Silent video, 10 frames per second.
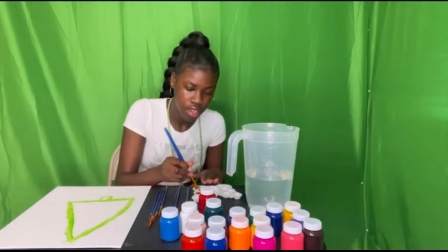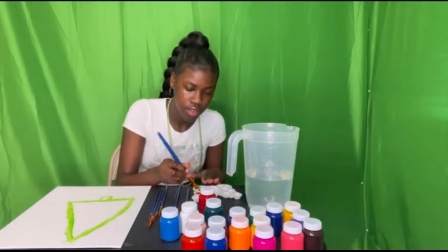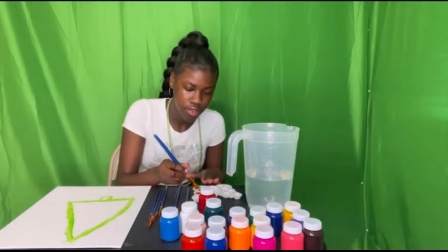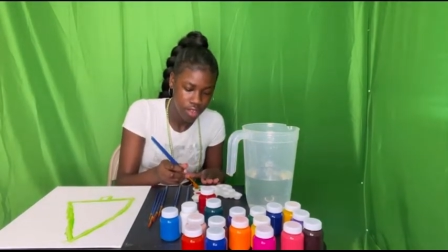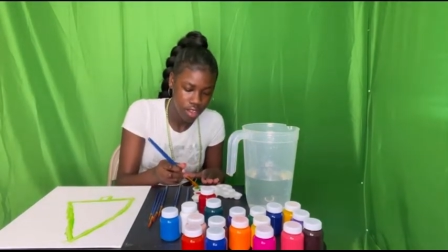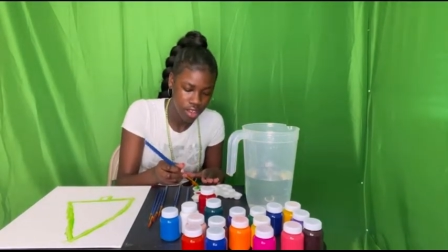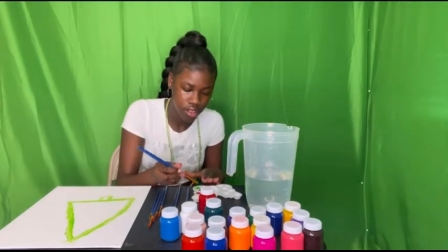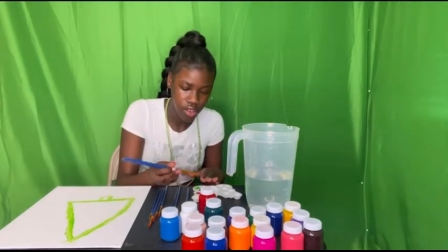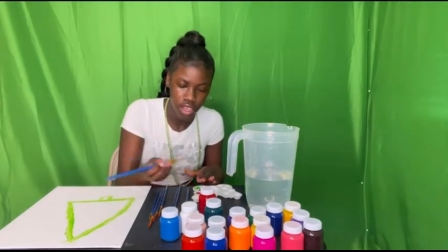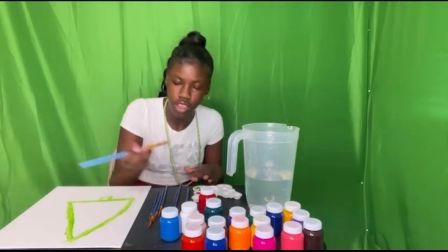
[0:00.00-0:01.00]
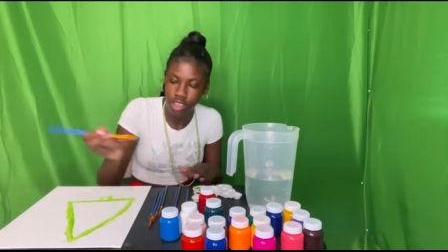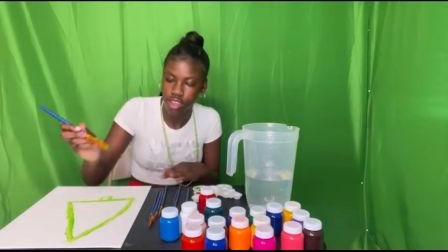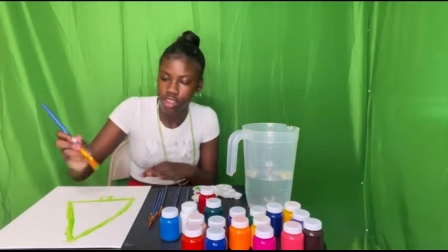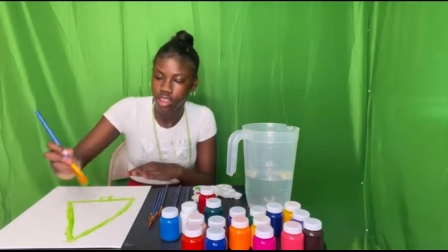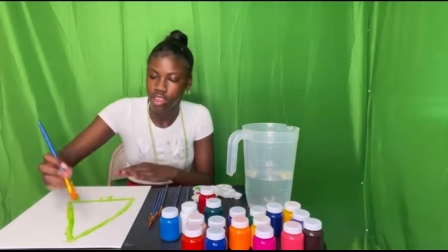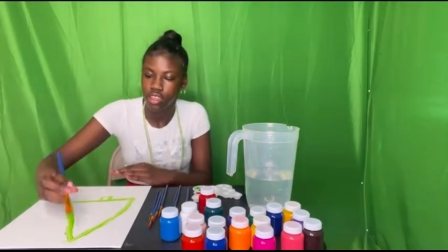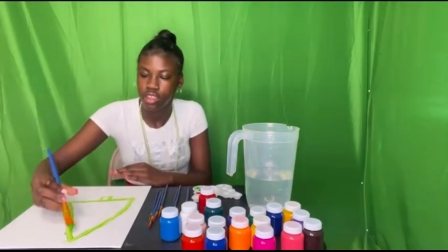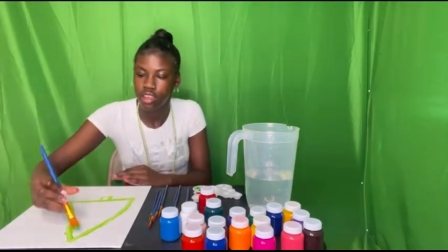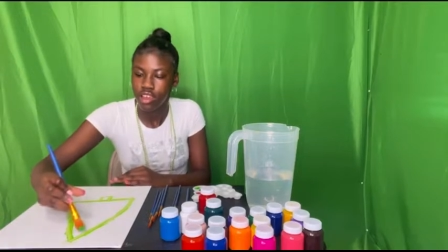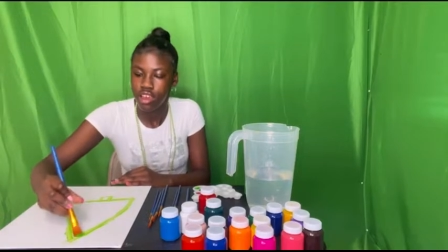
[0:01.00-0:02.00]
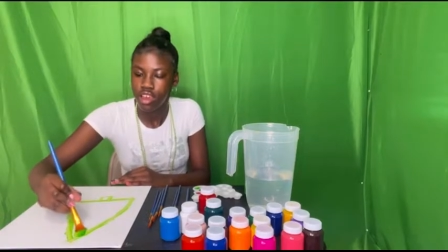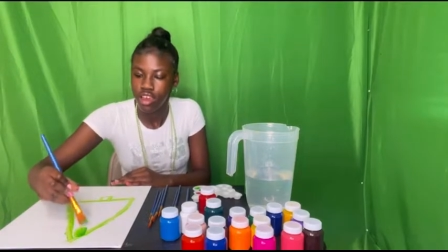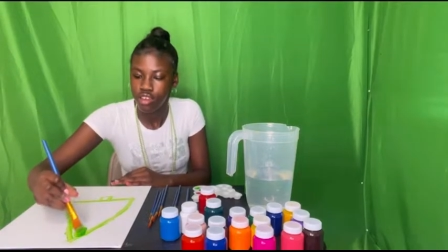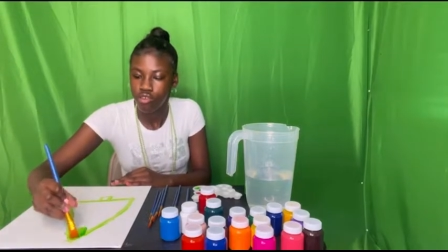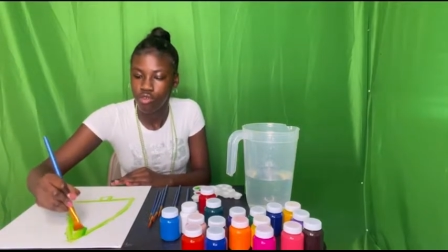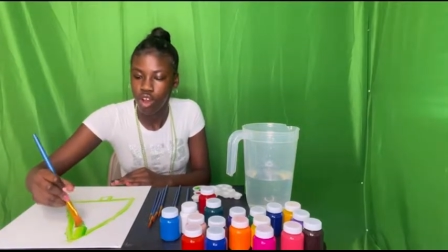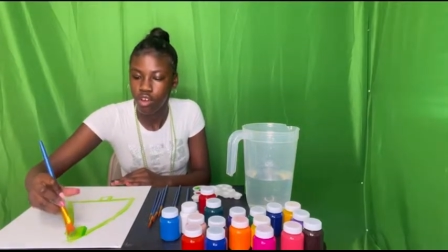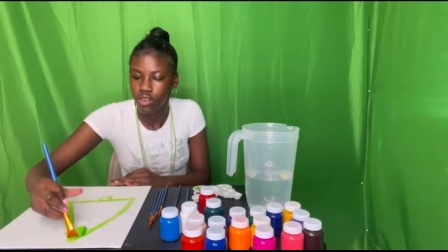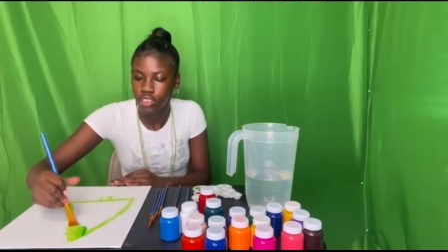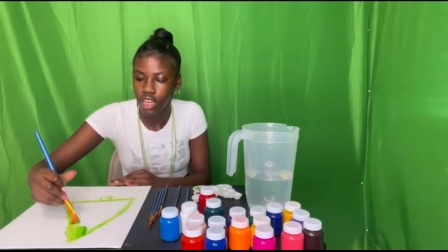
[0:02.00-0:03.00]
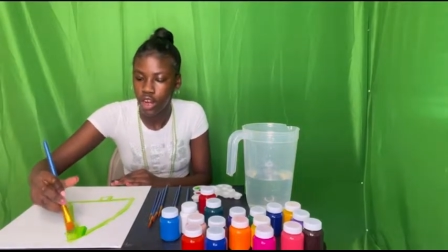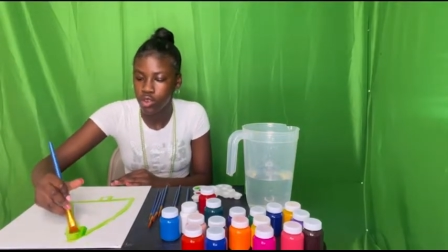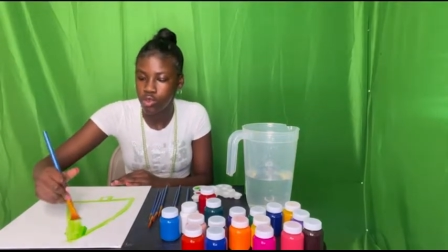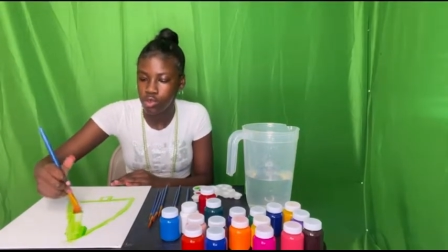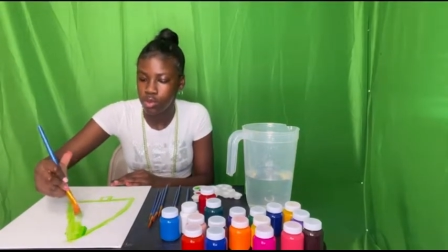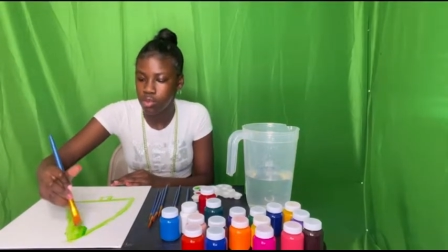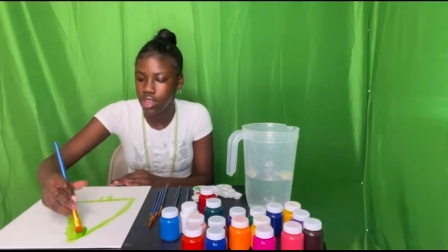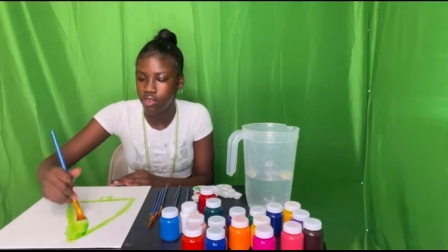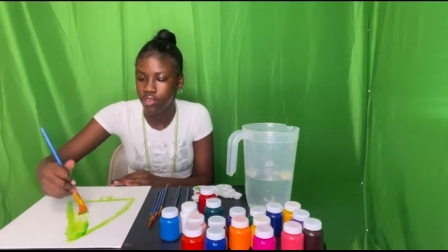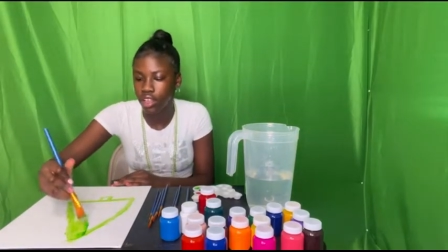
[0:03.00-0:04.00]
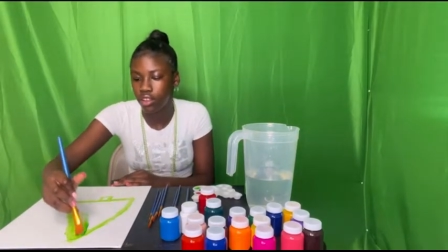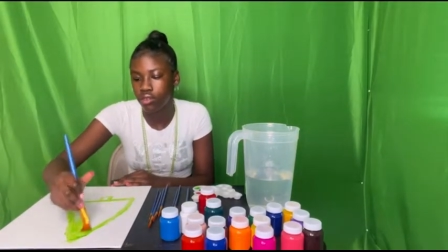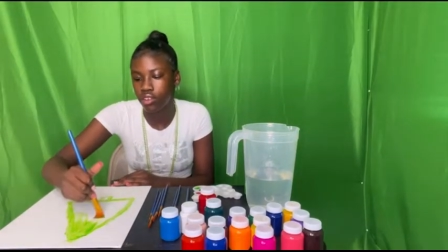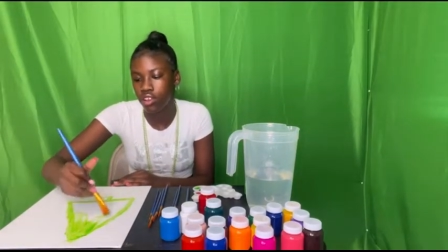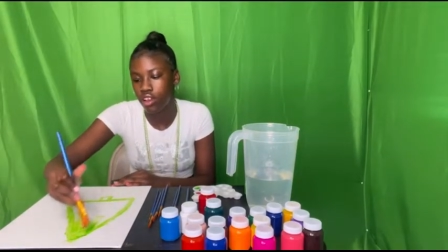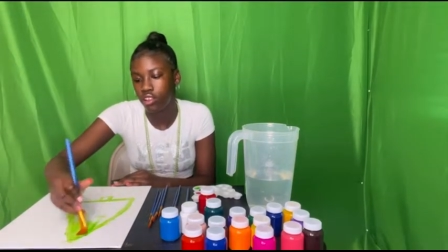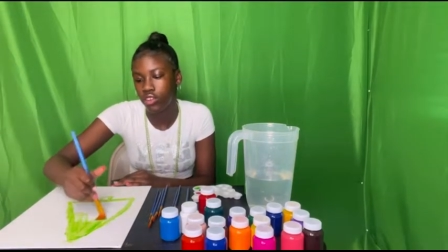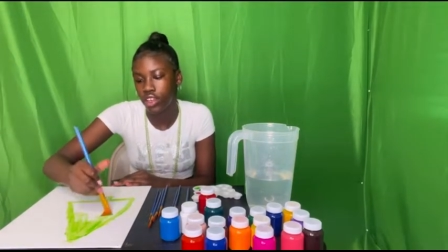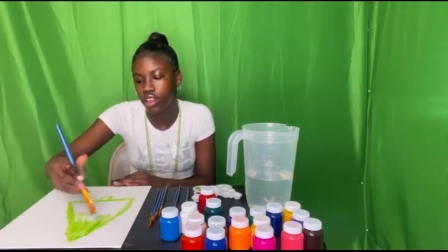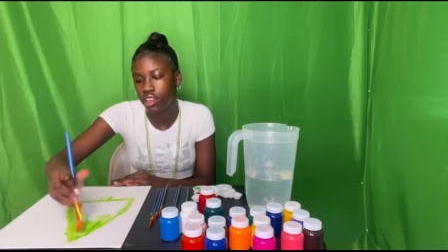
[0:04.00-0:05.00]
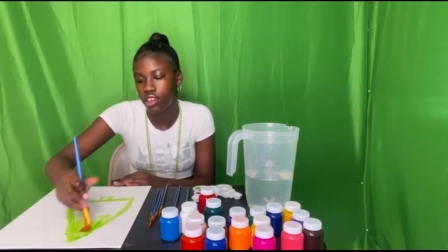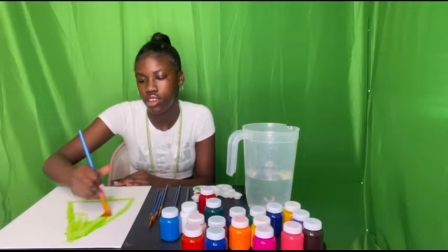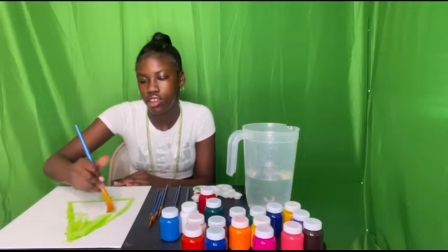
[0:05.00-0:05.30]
I'm finna color it in. You always gotta use the big fella for coloring in.